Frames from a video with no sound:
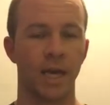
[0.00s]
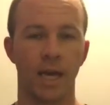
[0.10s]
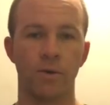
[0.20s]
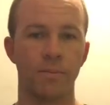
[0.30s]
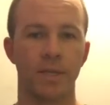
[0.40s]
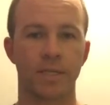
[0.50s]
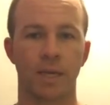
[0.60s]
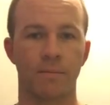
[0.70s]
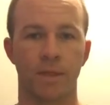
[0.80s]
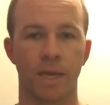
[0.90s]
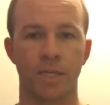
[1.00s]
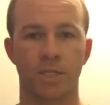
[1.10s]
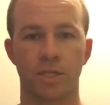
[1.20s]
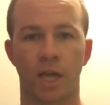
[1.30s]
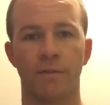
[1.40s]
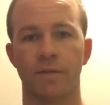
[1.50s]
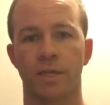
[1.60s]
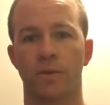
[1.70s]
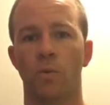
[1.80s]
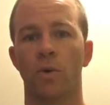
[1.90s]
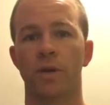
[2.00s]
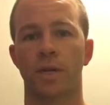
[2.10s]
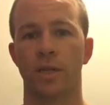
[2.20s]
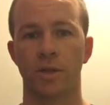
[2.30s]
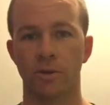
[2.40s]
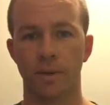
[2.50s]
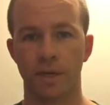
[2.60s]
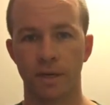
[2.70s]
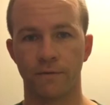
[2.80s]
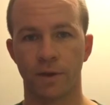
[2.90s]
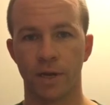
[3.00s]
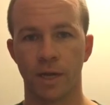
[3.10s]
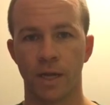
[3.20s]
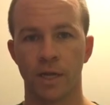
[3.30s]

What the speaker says: It would be the same thing. It's just obviously worded a little bit different.